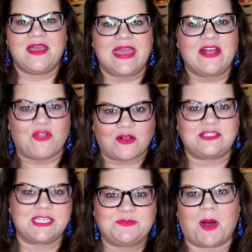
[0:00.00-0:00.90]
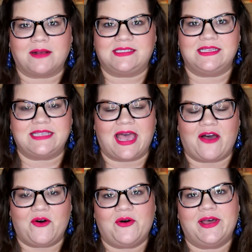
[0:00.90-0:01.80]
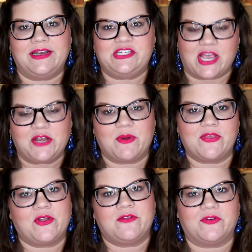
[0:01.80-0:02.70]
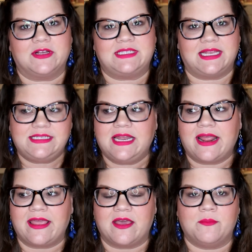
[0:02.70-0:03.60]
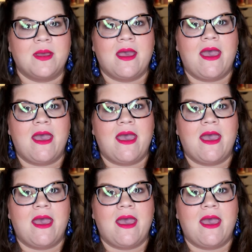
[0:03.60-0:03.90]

He launched these boxes on January 31st at 10 a.m.